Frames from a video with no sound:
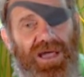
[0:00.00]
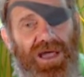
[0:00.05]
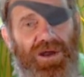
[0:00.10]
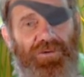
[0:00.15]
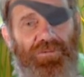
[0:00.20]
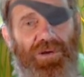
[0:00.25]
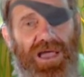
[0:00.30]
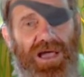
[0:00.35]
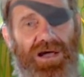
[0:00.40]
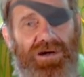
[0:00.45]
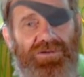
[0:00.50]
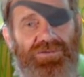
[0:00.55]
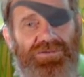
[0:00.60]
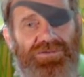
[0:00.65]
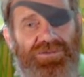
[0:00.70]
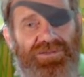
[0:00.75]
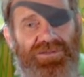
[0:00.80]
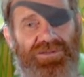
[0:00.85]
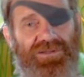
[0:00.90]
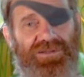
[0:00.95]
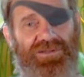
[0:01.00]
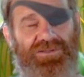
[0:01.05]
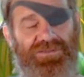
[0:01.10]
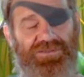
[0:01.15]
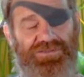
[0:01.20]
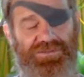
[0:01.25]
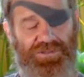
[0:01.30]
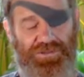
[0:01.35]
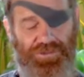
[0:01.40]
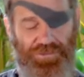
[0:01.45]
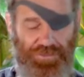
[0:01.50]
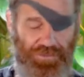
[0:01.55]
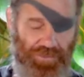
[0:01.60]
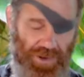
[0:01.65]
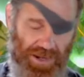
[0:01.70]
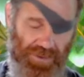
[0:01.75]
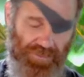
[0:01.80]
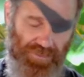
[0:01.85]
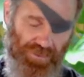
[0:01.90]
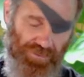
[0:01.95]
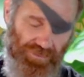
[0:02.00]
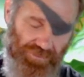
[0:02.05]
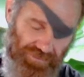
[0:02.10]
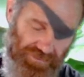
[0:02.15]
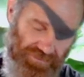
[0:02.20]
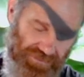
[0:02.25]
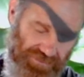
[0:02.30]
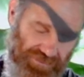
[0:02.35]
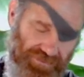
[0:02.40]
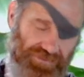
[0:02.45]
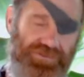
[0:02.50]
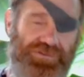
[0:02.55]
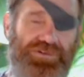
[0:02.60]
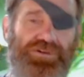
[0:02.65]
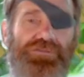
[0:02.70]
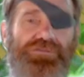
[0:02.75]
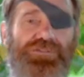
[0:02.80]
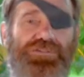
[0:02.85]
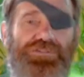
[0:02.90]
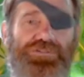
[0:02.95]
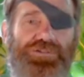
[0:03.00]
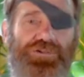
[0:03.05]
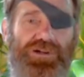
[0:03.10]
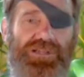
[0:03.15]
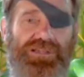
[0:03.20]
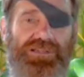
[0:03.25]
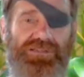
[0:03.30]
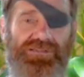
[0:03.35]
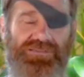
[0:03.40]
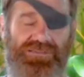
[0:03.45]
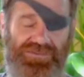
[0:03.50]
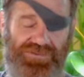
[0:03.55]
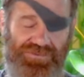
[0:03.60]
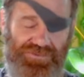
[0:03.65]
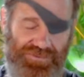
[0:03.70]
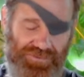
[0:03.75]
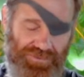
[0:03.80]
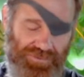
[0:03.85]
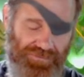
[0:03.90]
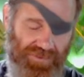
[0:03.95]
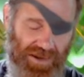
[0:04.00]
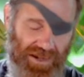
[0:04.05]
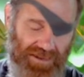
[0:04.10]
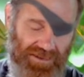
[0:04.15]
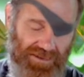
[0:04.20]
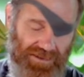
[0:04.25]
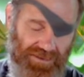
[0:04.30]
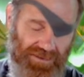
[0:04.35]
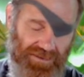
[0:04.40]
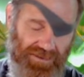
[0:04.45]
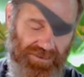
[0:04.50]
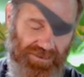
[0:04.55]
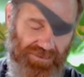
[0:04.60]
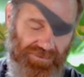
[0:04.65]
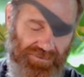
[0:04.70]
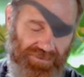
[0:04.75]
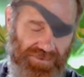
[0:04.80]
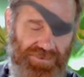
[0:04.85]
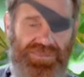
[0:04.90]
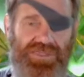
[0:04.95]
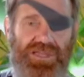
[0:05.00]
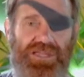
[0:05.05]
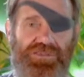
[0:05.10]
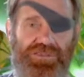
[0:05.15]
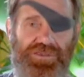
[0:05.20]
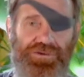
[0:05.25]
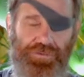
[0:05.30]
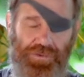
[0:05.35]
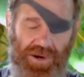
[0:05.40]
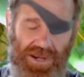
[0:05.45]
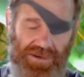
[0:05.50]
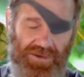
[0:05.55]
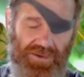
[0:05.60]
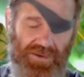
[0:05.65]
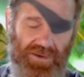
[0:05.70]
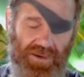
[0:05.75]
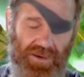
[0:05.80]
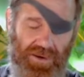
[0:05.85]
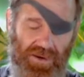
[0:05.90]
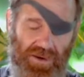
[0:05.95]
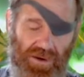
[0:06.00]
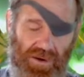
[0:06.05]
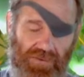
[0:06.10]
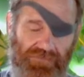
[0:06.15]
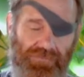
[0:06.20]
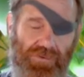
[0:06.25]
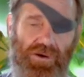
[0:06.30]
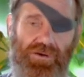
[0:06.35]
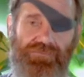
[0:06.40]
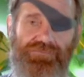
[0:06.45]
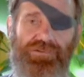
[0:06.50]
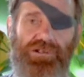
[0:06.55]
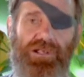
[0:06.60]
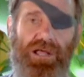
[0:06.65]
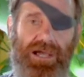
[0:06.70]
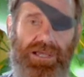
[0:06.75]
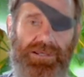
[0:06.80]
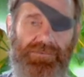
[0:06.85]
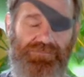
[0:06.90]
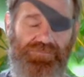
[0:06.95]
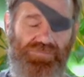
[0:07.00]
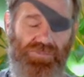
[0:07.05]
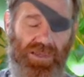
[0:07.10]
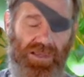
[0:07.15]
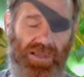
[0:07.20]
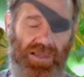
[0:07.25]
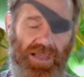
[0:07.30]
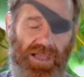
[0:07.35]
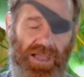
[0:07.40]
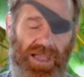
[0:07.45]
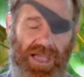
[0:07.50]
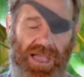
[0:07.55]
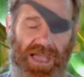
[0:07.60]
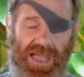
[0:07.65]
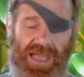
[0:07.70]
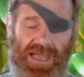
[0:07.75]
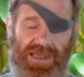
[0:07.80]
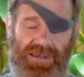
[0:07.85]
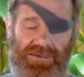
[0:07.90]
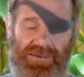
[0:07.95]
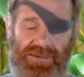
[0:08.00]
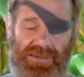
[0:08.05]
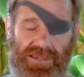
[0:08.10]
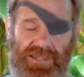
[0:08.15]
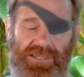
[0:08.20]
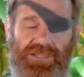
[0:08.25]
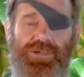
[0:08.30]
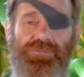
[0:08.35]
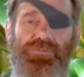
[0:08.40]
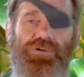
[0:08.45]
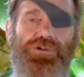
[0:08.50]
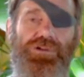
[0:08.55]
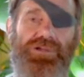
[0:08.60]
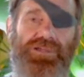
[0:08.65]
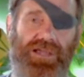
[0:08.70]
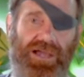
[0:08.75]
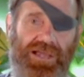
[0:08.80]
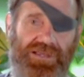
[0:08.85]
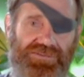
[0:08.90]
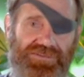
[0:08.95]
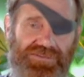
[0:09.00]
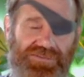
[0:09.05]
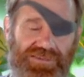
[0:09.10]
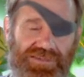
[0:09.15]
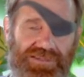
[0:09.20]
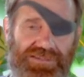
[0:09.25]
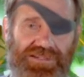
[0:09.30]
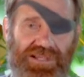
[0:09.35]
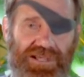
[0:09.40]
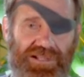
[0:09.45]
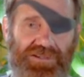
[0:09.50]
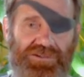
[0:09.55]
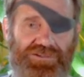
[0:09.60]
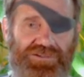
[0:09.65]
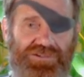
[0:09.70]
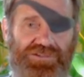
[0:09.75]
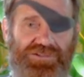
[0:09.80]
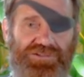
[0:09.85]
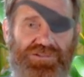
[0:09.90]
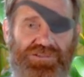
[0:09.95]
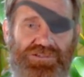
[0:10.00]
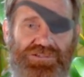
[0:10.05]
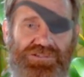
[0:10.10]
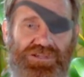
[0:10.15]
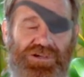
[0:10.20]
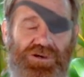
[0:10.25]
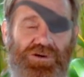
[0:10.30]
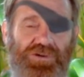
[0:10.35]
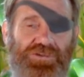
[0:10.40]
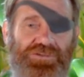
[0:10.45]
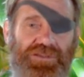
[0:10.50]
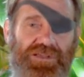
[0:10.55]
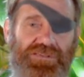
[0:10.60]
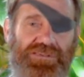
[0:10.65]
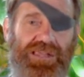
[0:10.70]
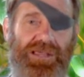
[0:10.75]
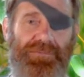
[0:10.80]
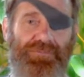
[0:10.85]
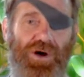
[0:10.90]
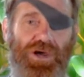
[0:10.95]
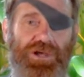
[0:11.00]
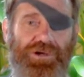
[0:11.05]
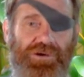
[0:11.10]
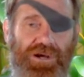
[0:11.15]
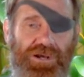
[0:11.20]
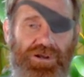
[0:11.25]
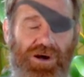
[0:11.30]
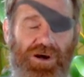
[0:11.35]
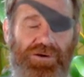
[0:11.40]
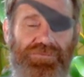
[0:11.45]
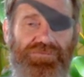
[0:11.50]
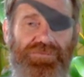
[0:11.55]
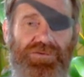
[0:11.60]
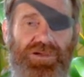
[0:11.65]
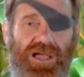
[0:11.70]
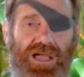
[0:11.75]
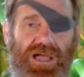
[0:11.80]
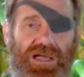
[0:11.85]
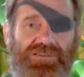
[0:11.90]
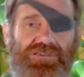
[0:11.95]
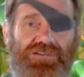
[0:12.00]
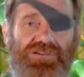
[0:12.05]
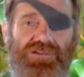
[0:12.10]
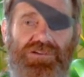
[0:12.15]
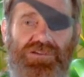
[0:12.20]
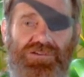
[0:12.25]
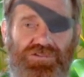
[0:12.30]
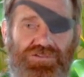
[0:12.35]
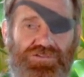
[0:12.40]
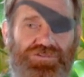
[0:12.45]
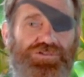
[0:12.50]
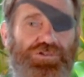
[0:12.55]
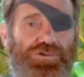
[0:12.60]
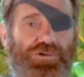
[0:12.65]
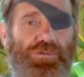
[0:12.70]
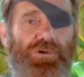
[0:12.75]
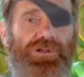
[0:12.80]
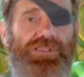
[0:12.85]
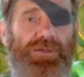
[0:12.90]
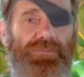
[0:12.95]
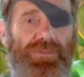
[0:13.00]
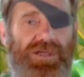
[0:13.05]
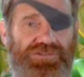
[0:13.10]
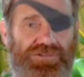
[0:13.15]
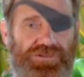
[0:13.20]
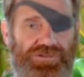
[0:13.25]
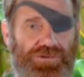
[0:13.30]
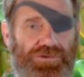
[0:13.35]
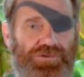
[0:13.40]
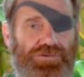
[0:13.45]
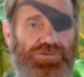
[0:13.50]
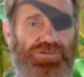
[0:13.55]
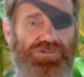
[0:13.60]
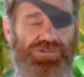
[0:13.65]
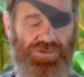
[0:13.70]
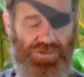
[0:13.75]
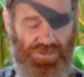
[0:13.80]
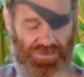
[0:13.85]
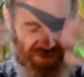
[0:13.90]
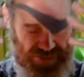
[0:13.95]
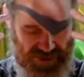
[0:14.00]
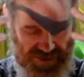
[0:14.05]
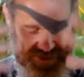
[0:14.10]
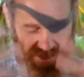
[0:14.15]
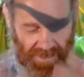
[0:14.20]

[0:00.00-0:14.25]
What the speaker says: around this incredible silver streak, this silver thin thread of light. And it communicates the intelligence to the cells, and they migrate off and do what they're meant to do to